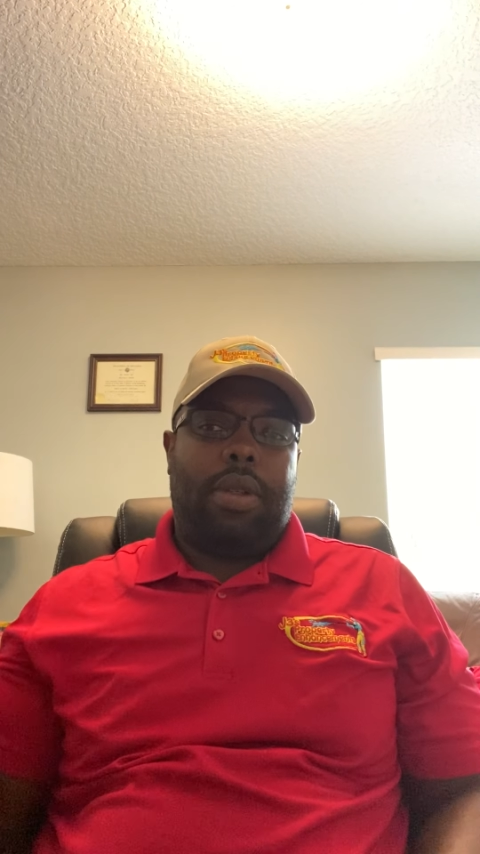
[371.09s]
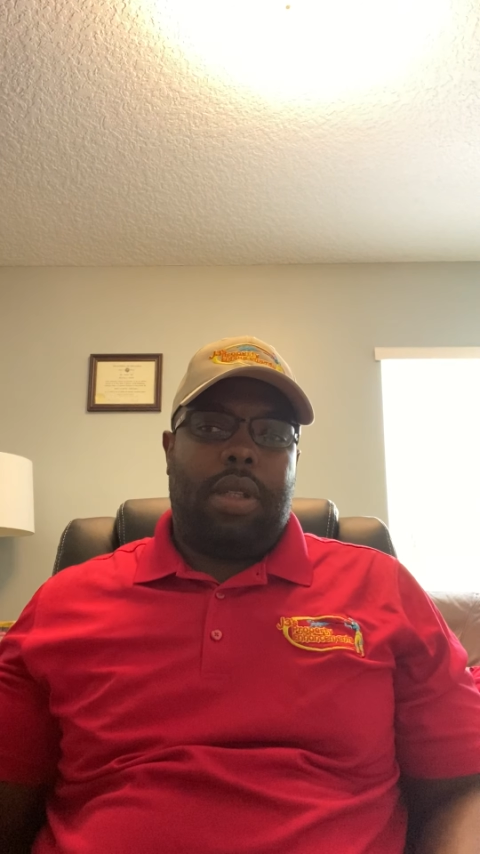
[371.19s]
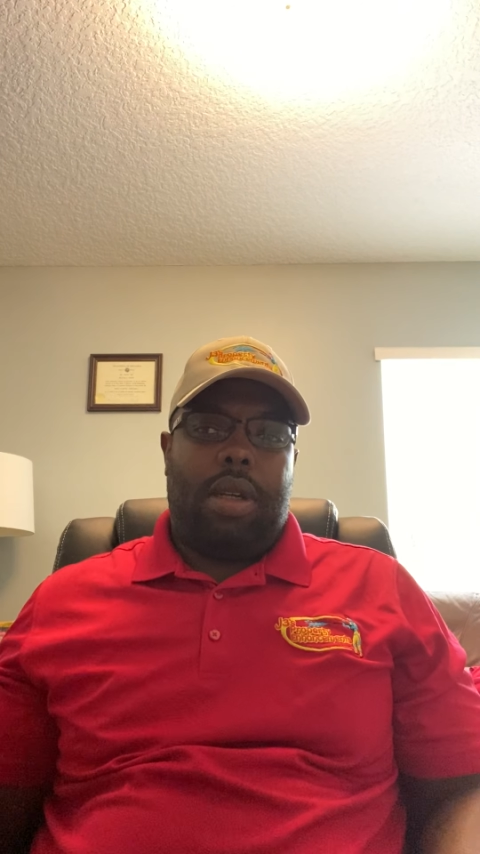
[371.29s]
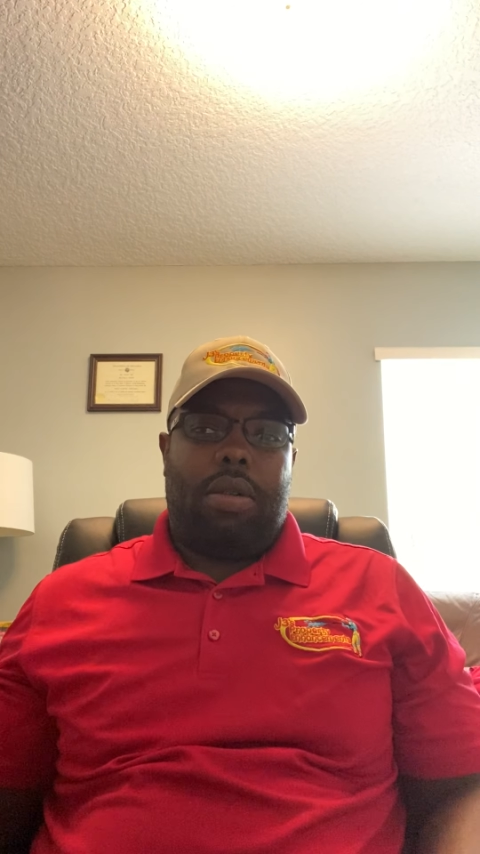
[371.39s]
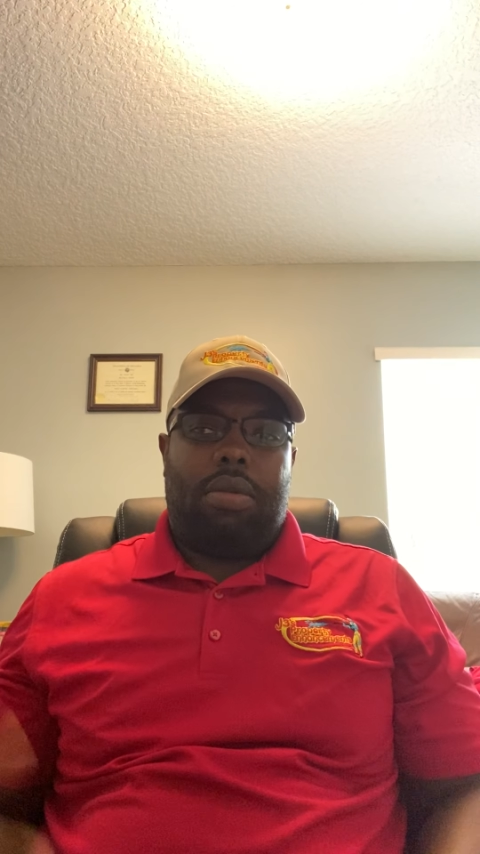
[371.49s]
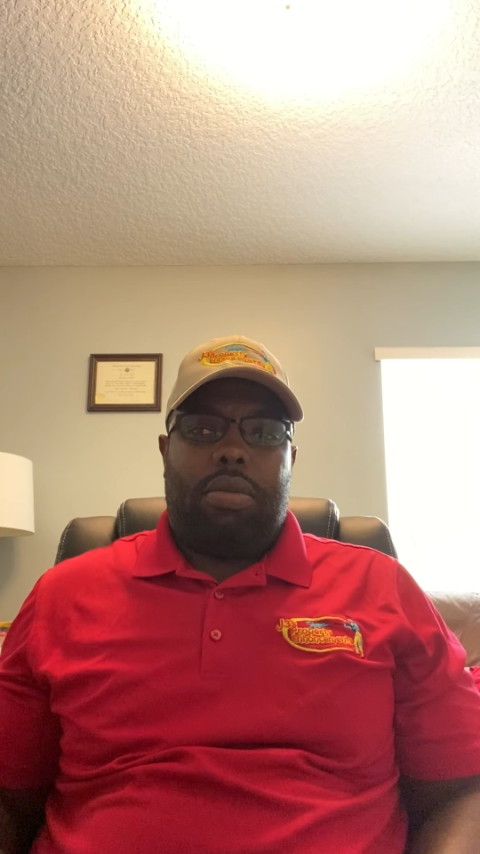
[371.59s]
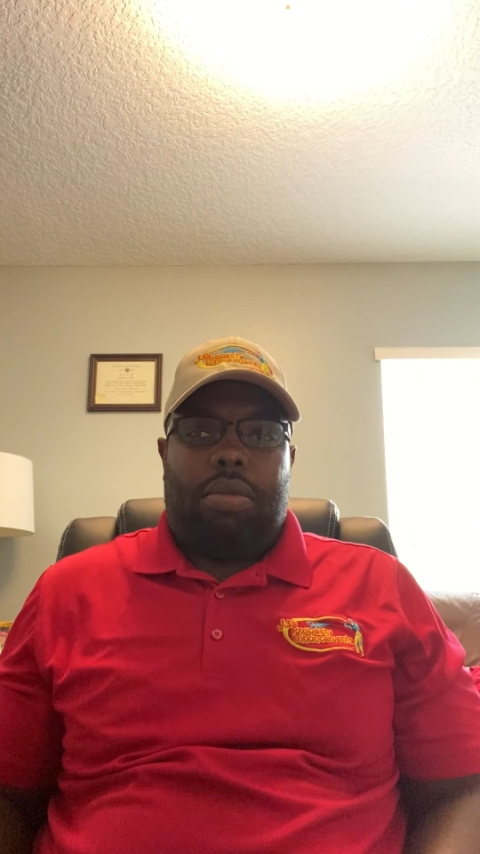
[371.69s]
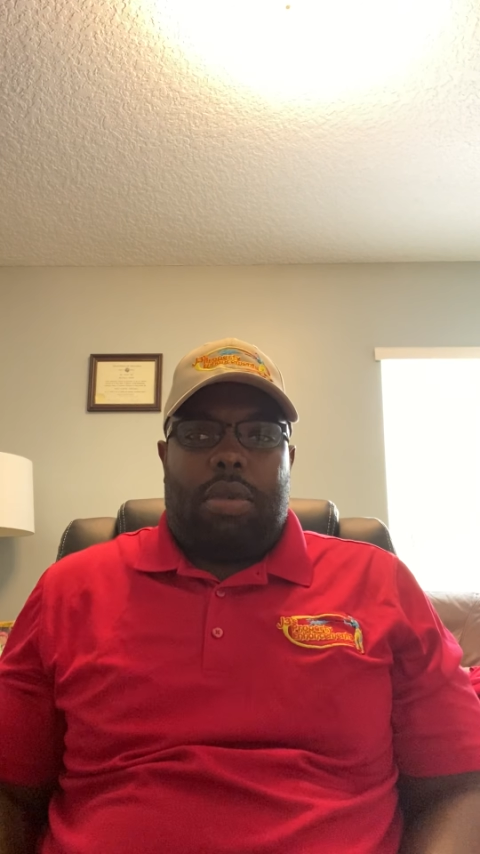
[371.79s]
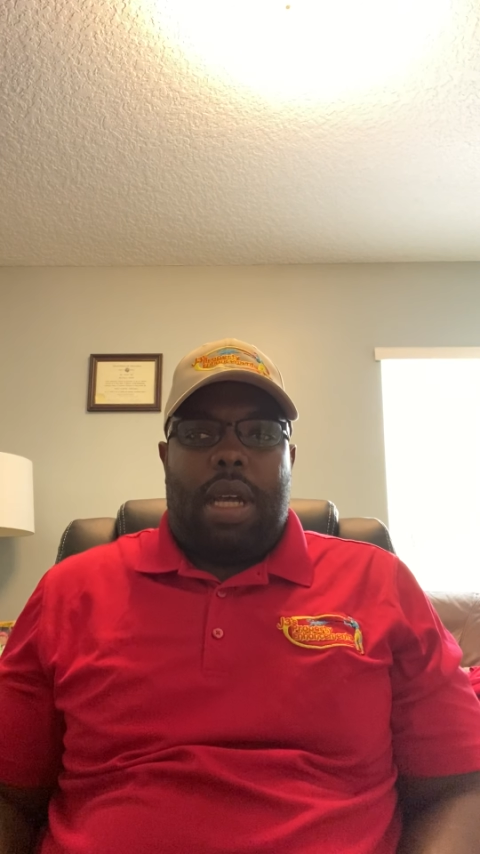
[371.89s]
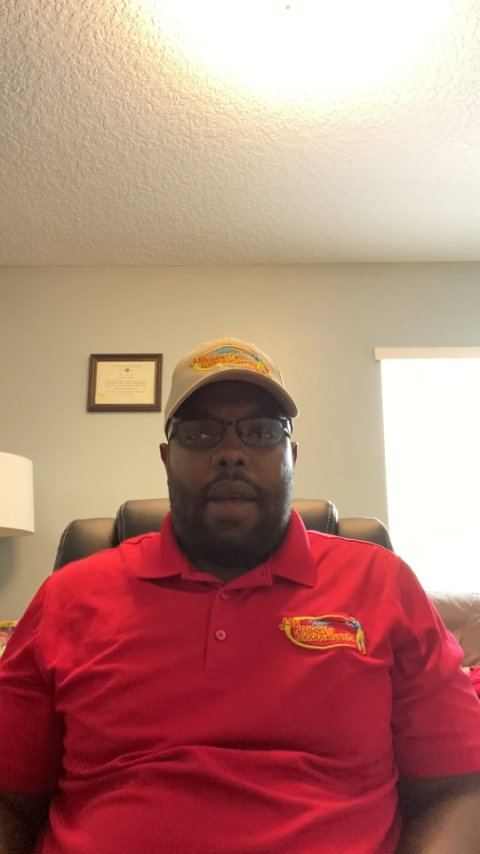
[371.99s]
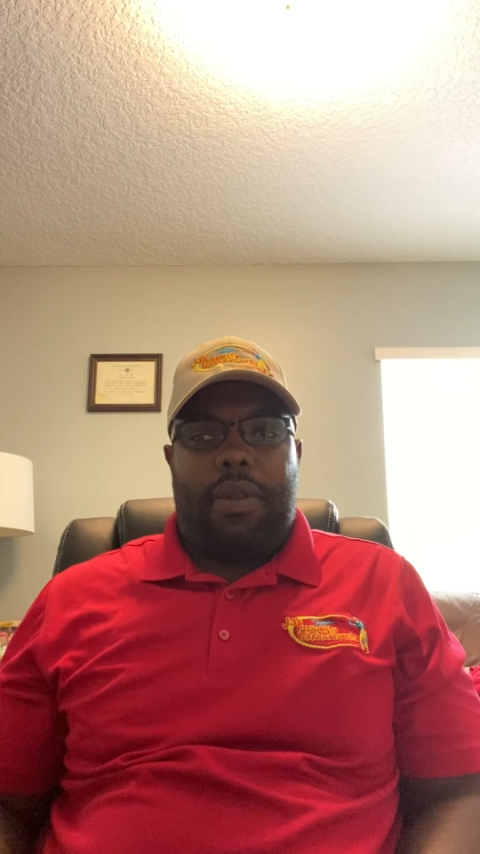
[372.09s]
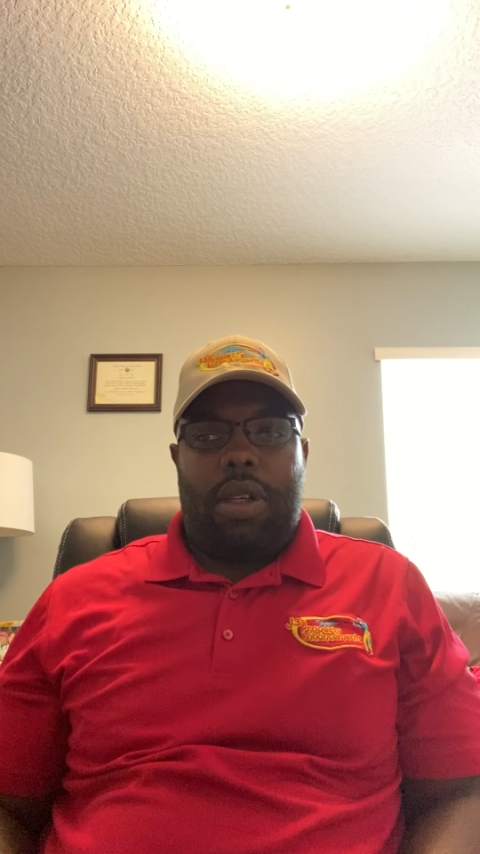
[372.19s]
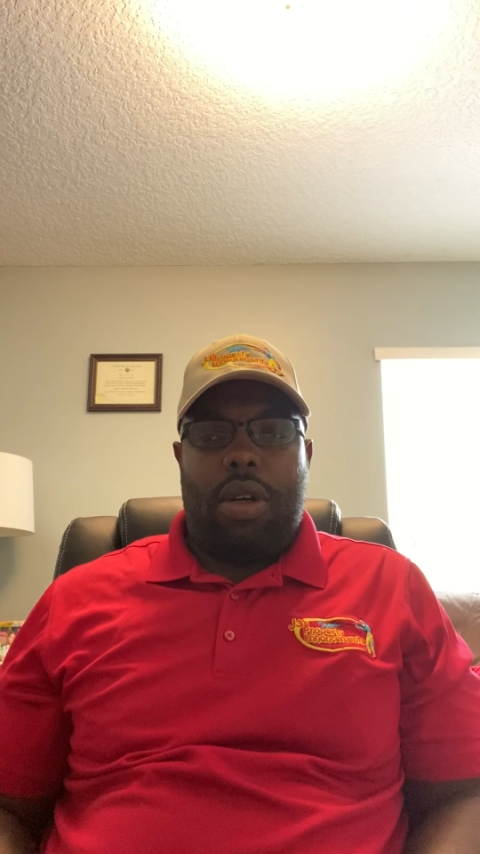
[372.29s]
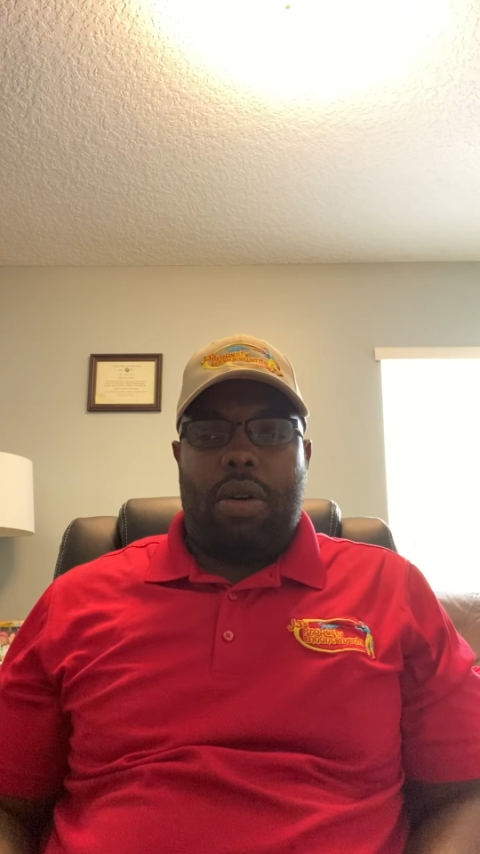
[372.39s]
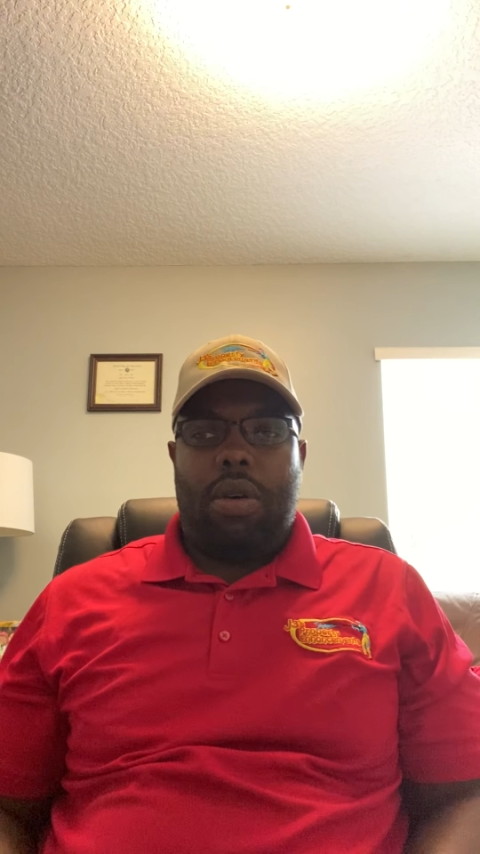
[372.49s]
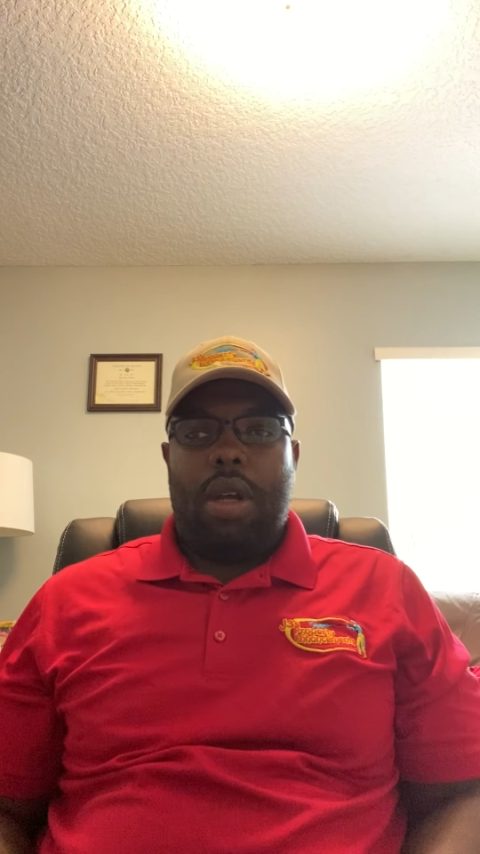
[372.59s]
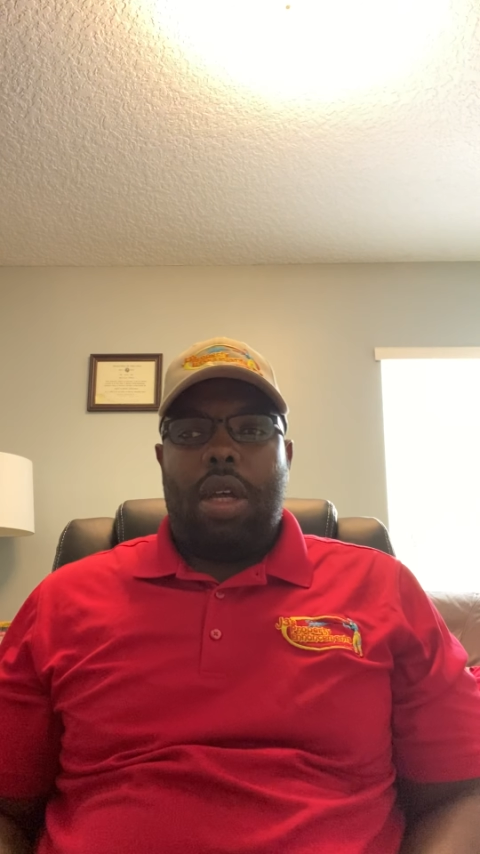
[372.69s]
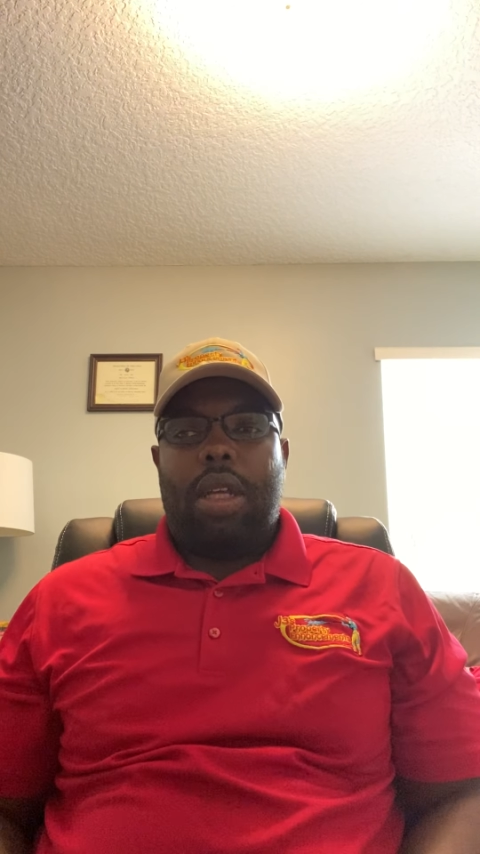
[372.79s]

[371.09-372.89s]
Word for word: you know, have to go